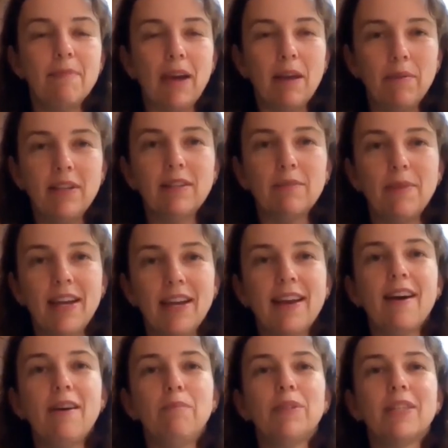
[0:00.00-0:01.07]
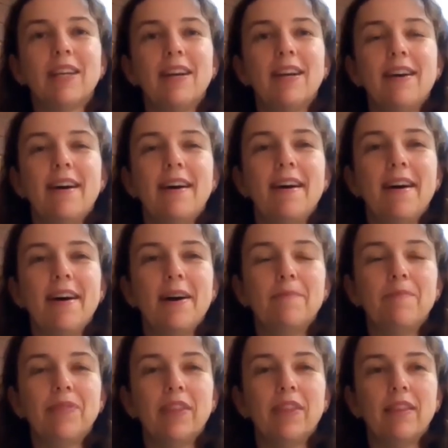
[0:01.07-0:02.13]
may be some hiccups
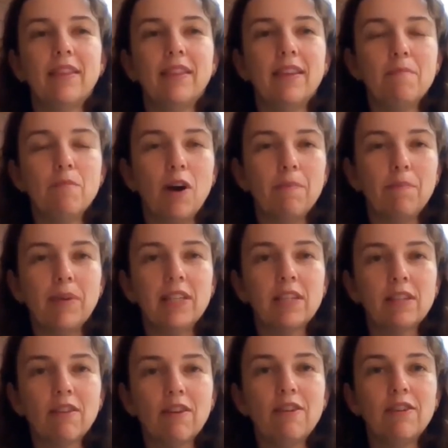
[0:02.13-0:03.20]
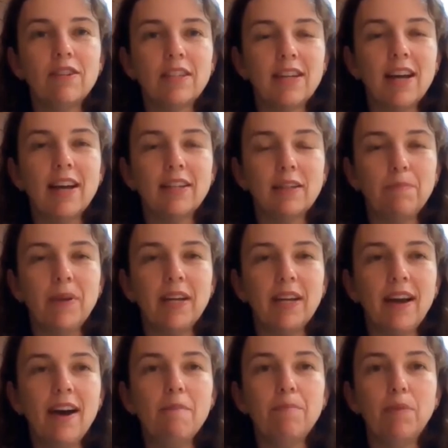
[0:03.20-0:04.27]
that might be slow to start to pick
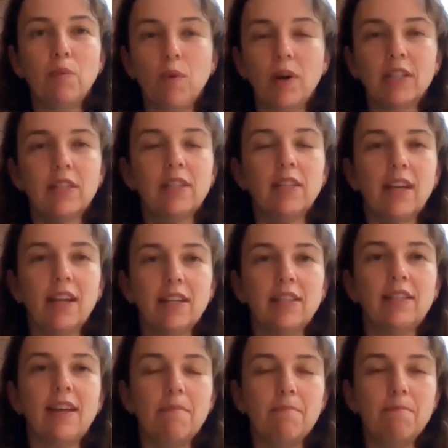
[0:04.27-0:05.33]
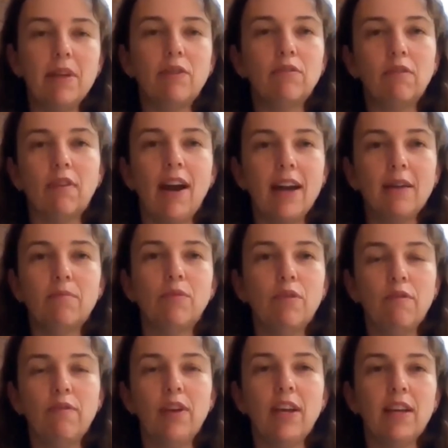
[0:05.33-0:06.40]
up, but once it gets that middle ground
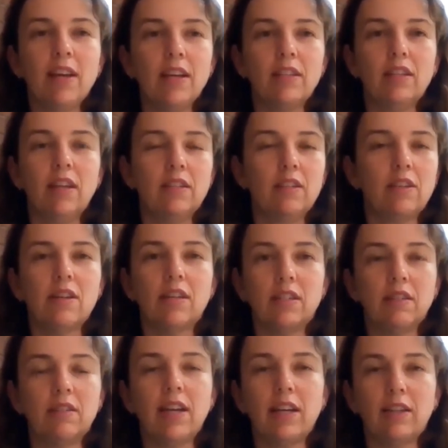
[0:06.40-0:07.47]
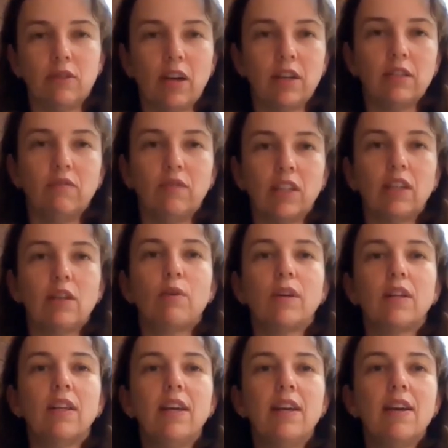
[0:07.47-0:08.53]
moving, it's going to take traction really
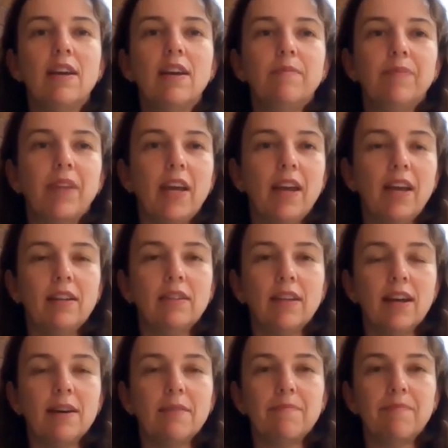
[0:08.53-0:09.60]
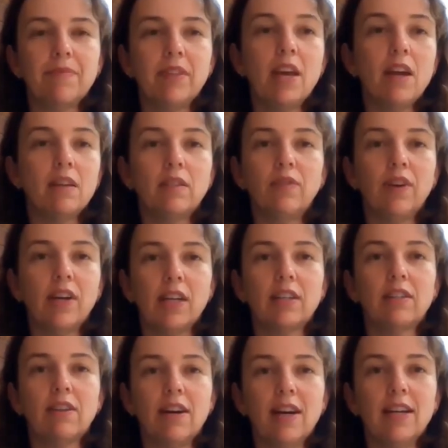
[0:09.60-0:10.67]
quickly. And it's very
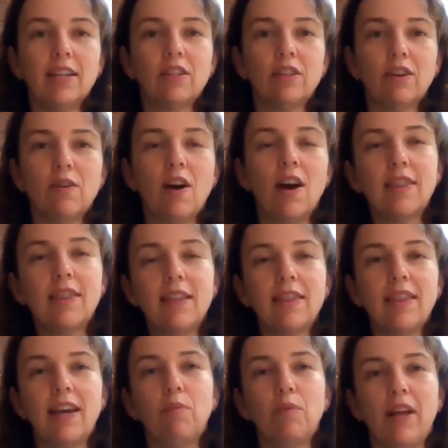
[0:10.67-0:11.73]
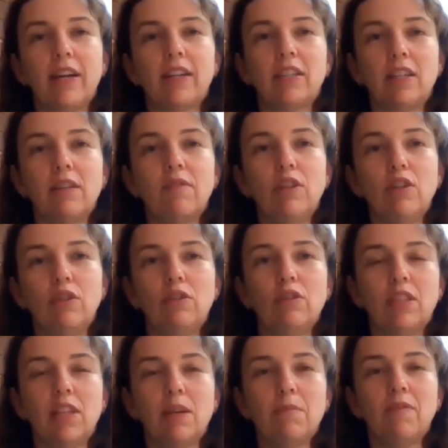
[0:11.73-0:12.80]
exciting. So I think that will actually reduce
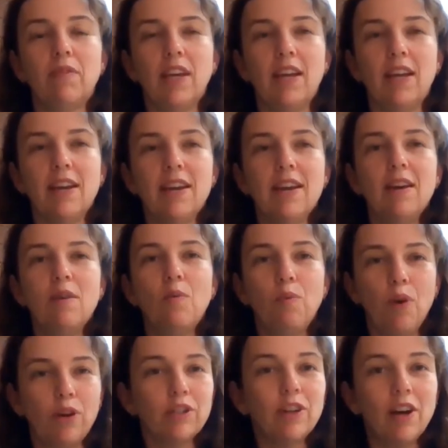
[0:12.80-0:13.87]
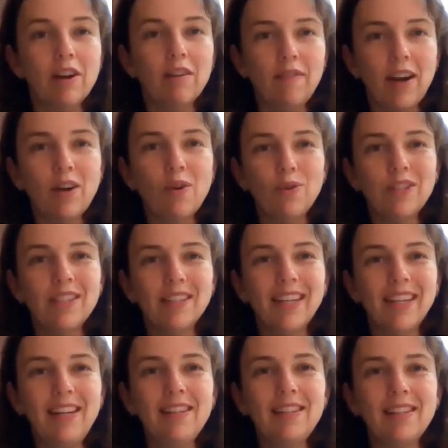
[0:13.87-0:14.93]
some of the work diary records at
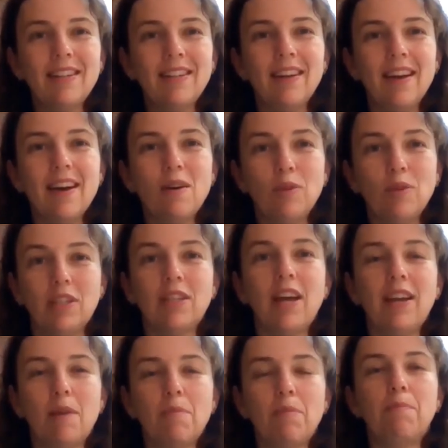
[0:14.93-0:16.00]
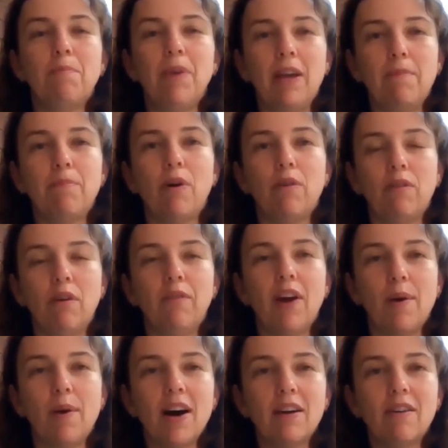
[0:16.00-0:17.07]
least, which take up a big bulk of
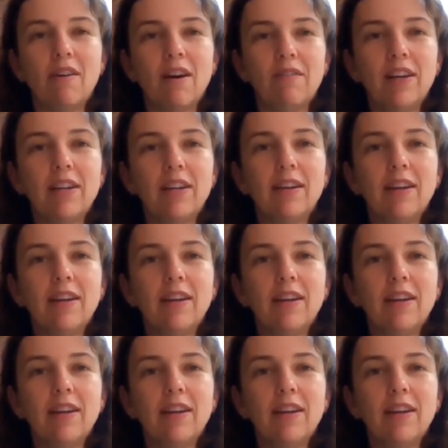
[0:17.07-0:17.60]
our archiving.